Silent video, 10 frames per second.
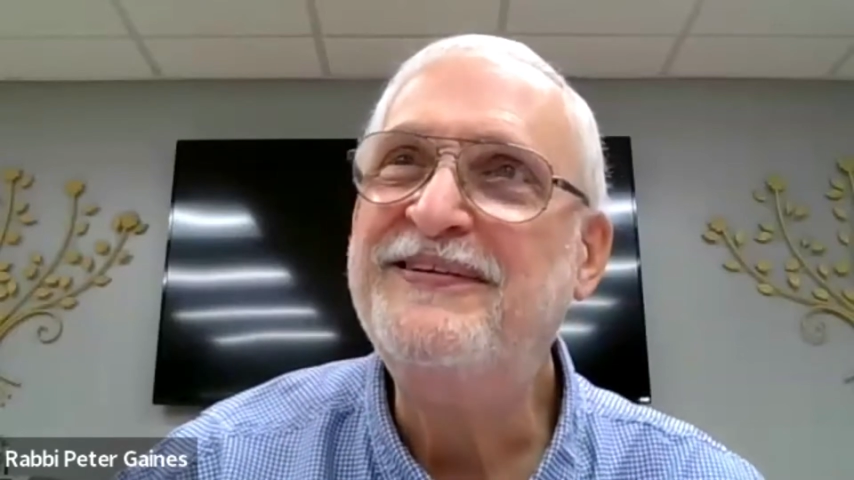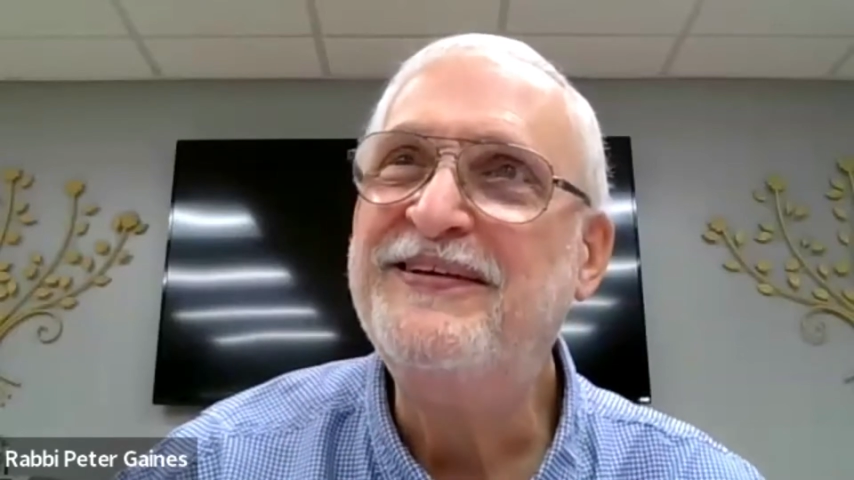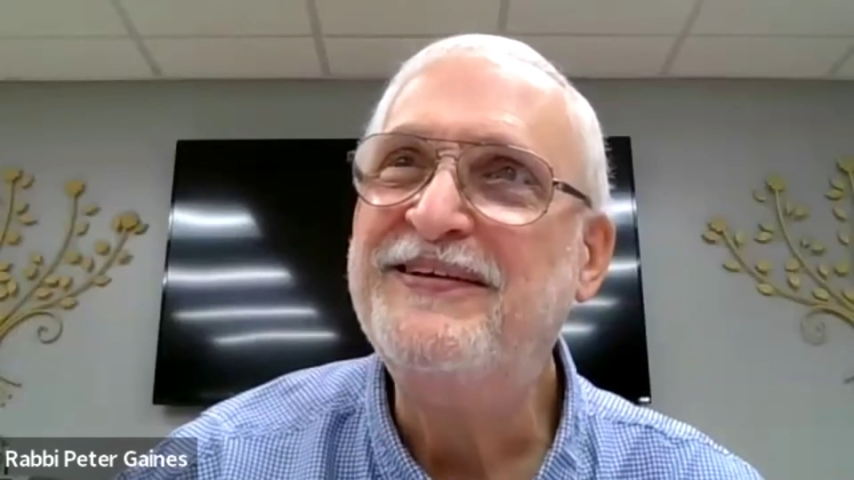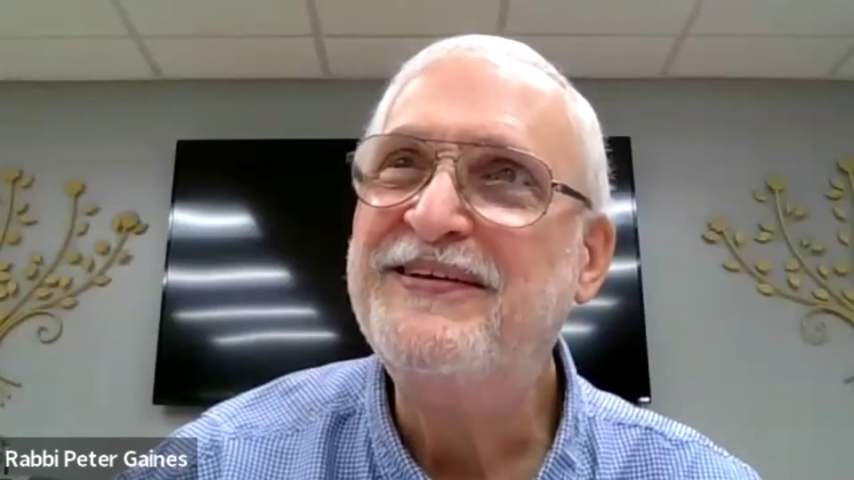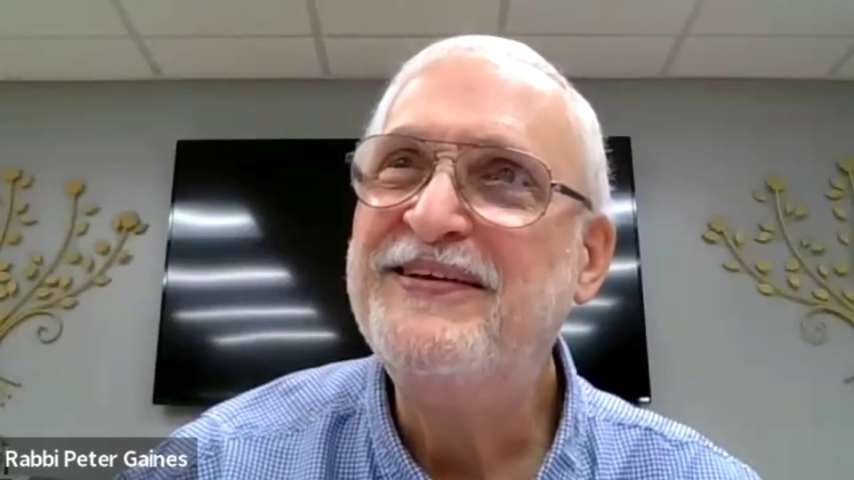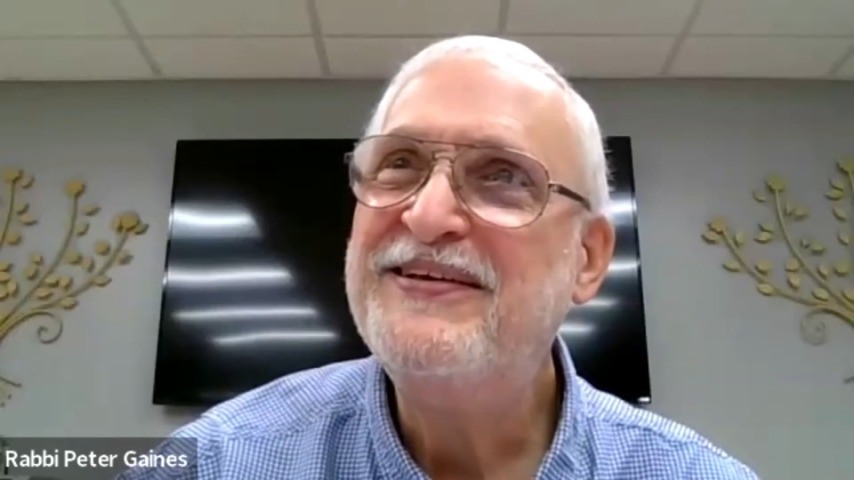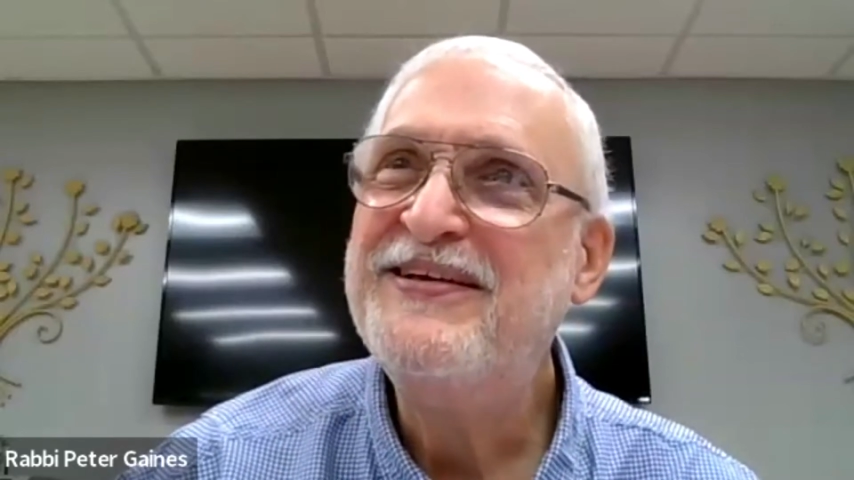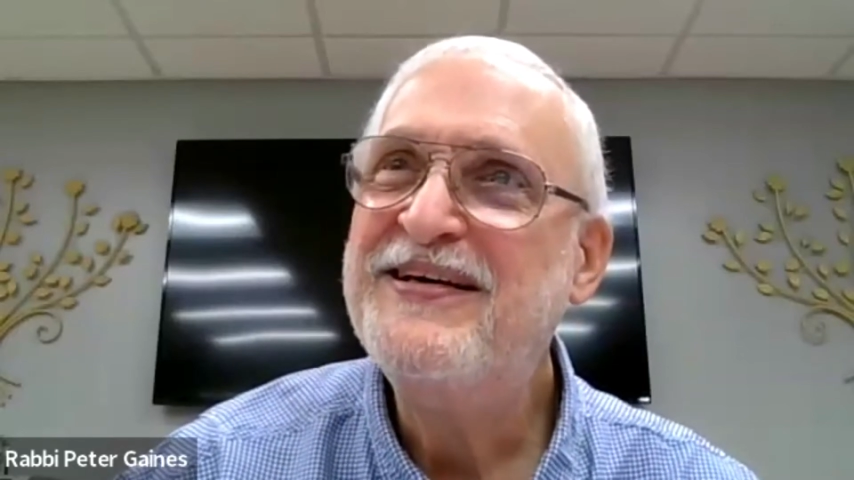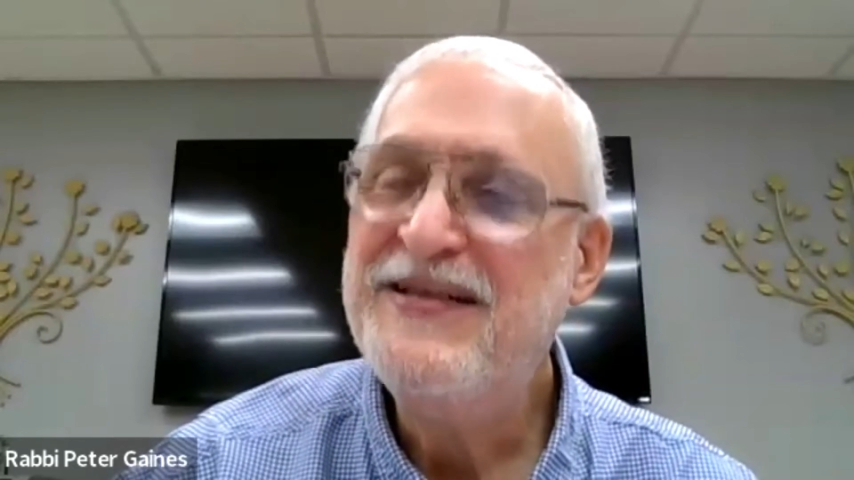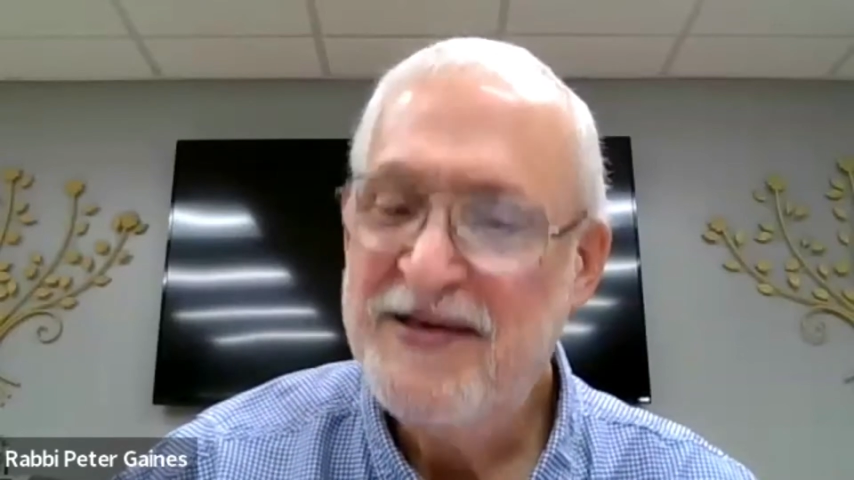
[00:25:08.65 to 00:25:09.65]
5 and
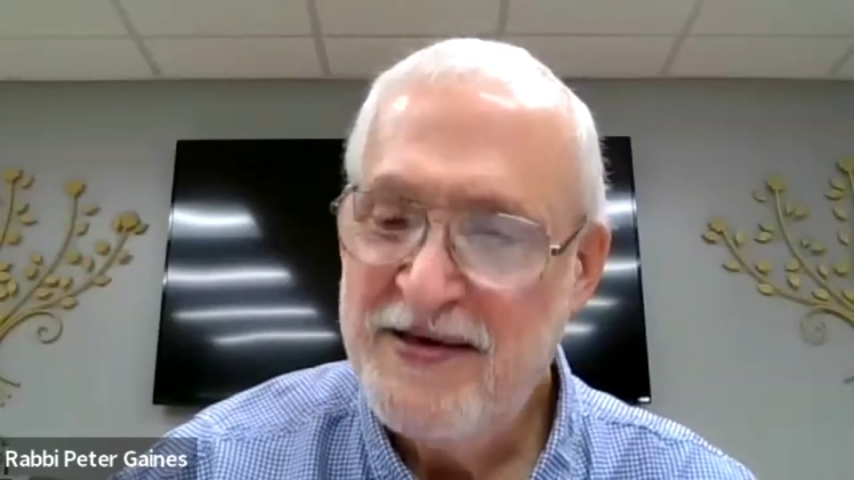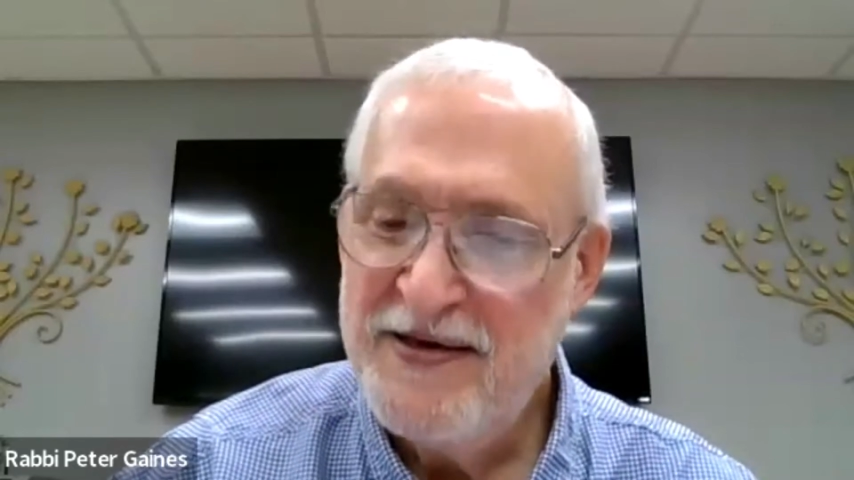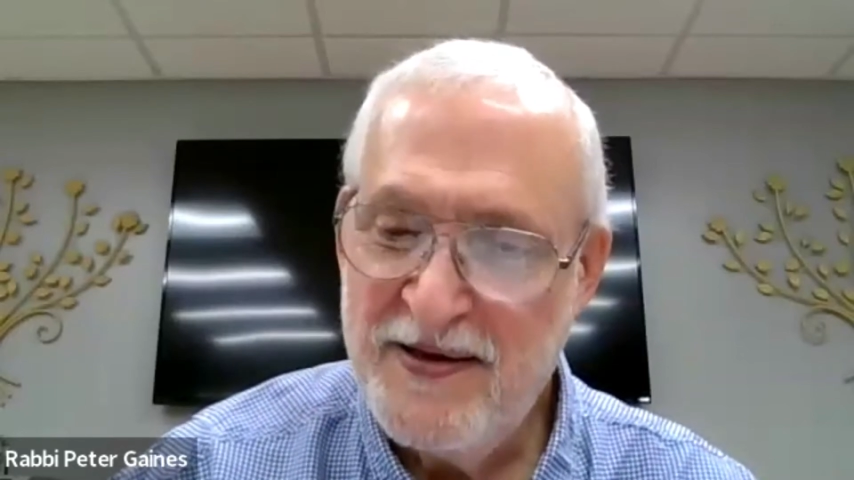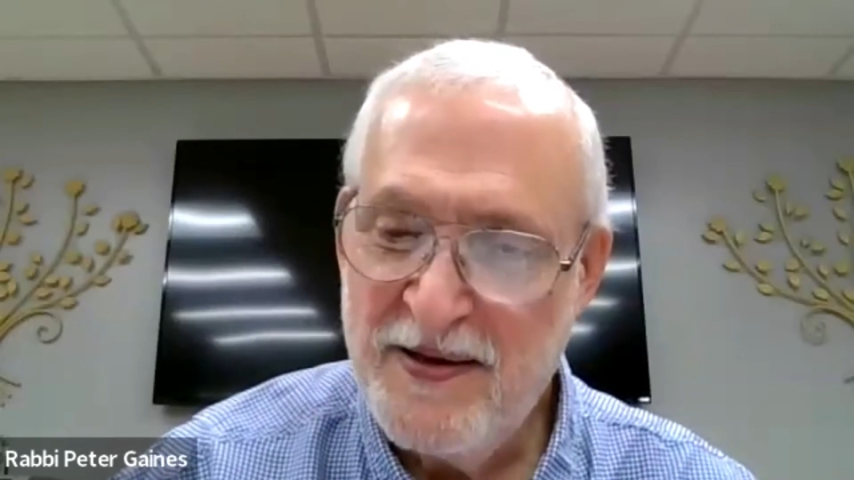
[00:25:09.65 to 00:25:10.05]
6.